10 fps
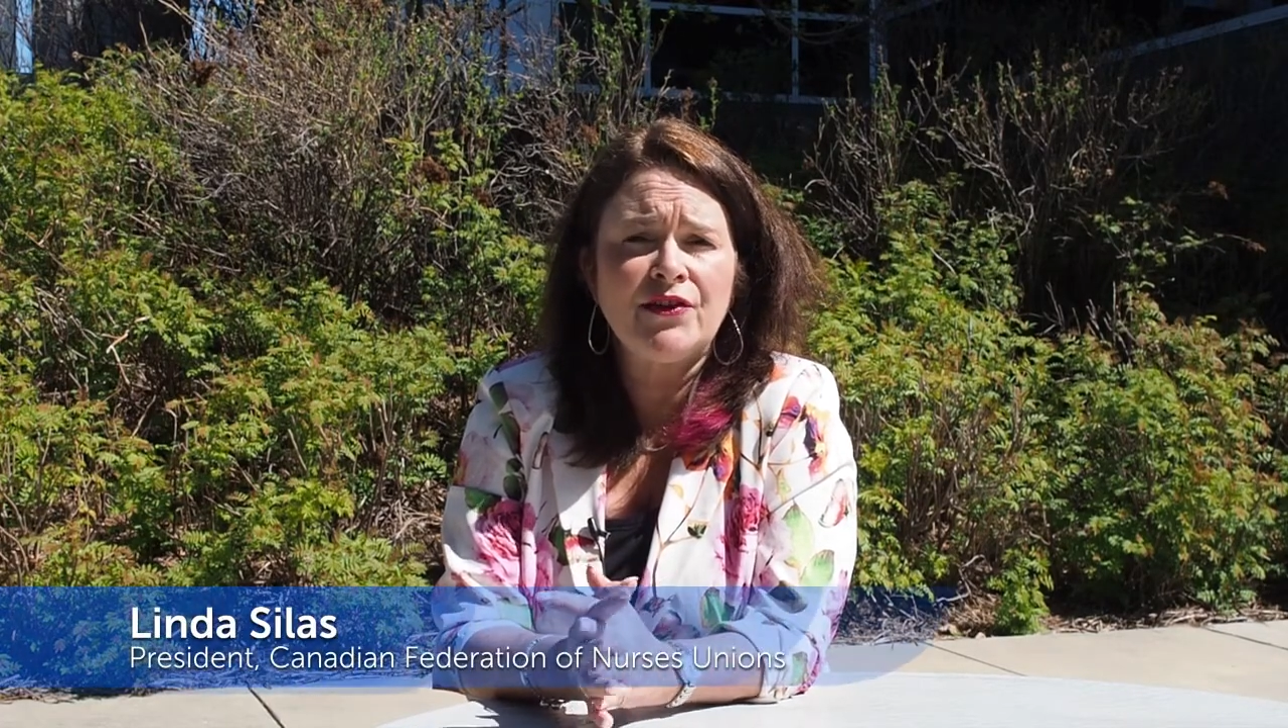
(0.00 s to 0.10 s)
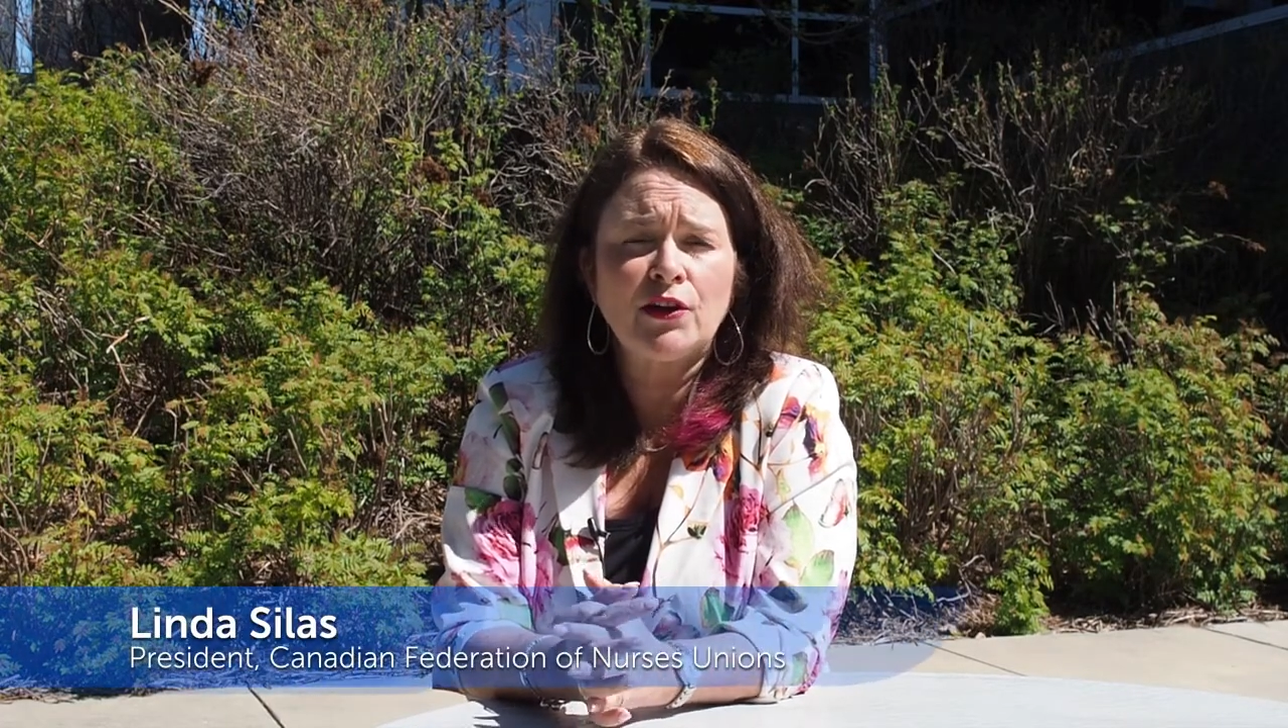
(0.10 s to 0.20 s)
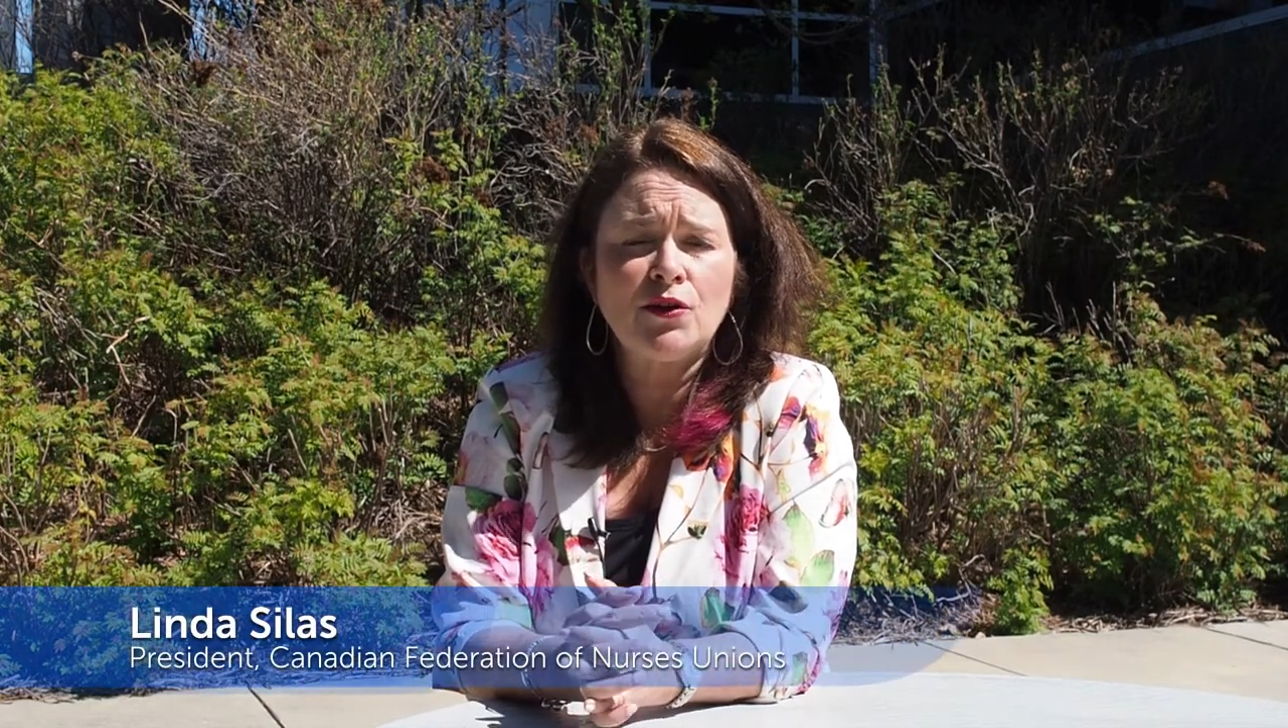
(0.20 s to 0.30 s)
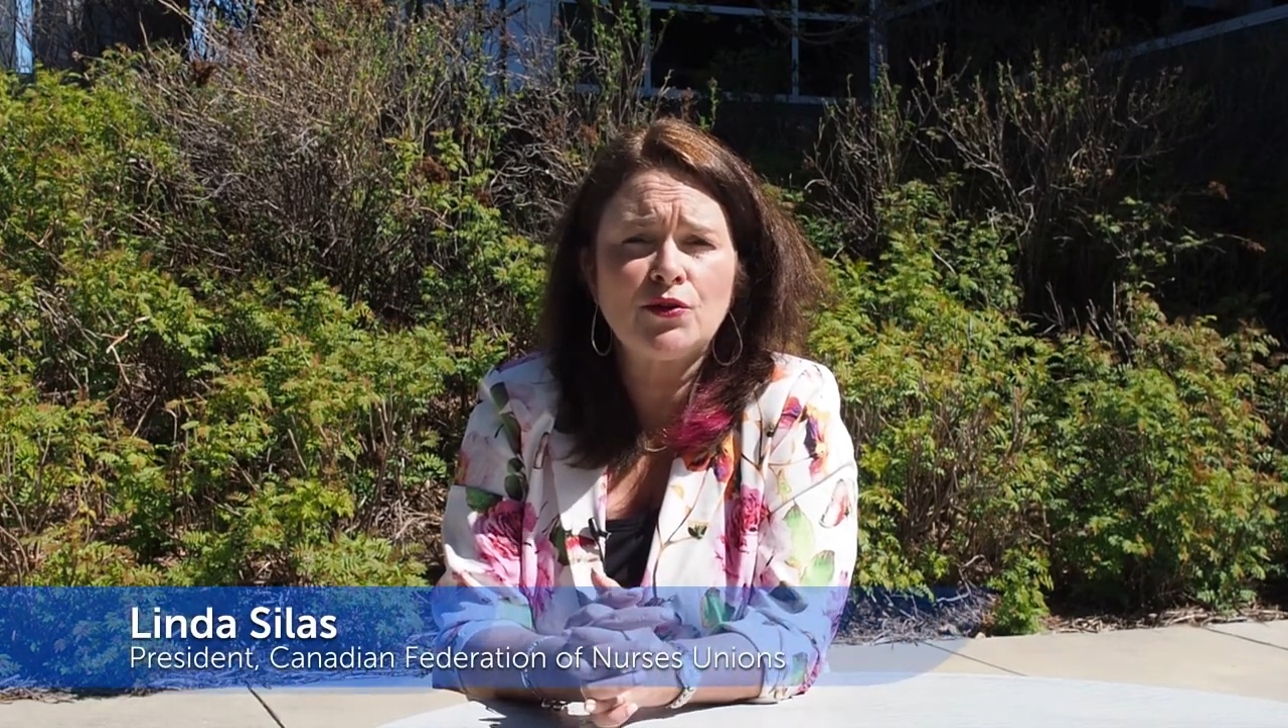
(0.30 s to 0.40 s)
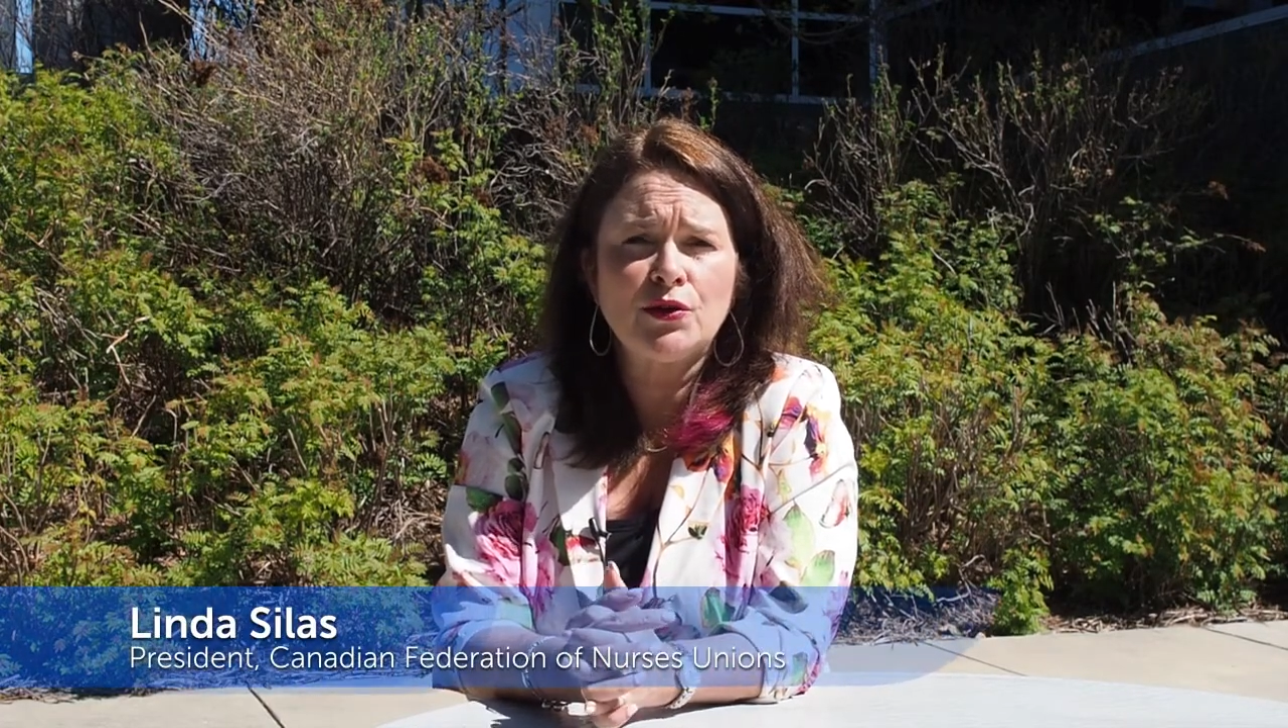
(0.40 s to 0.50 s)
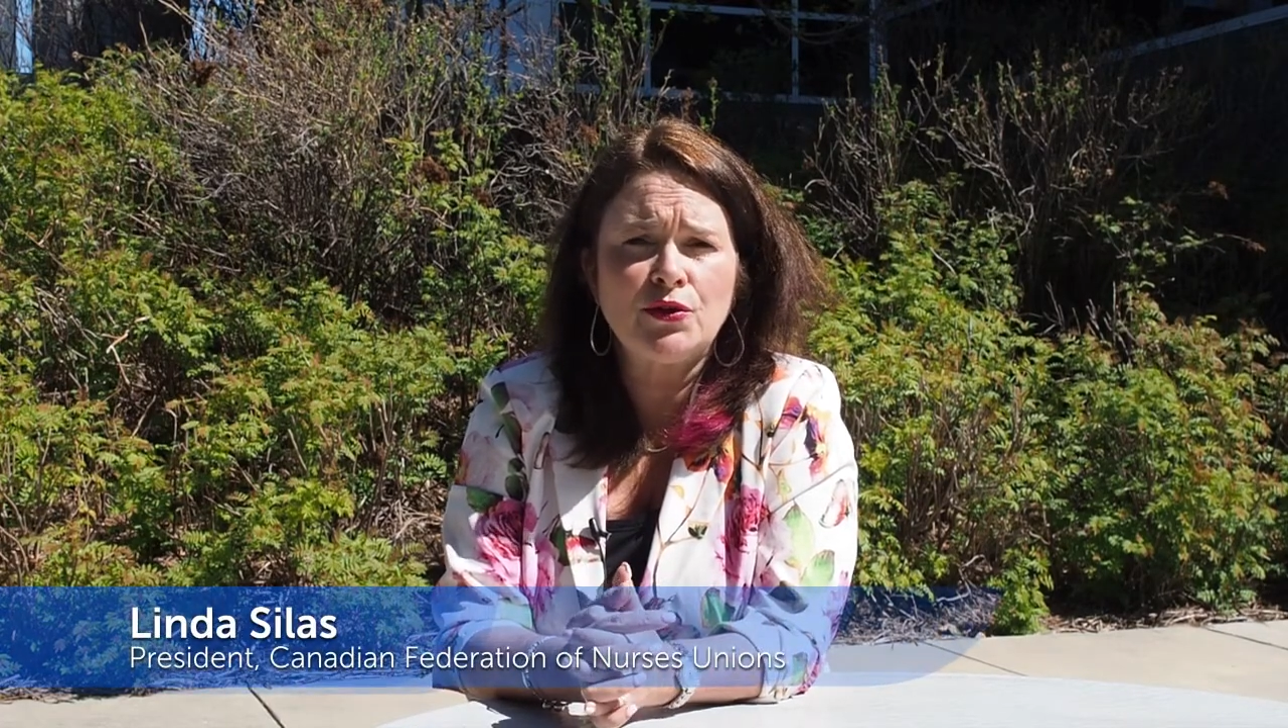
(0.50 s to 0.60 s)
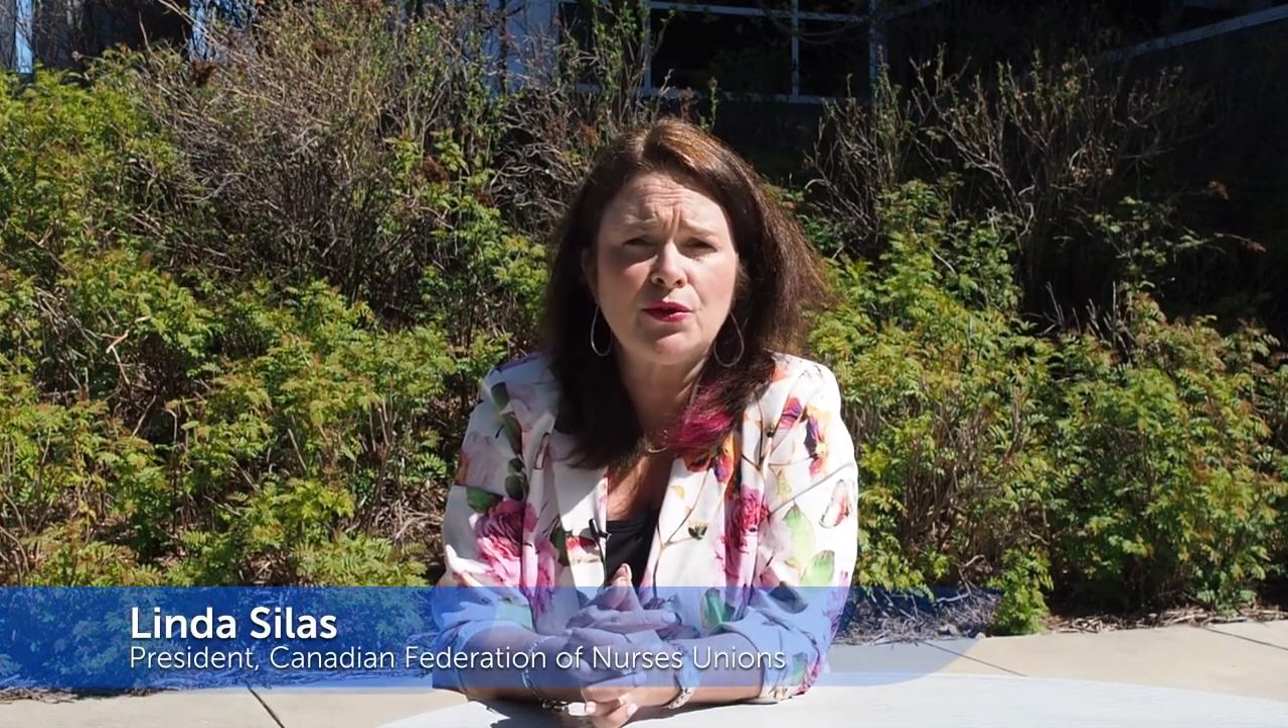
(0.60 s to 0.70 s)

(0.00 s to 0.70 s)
the close to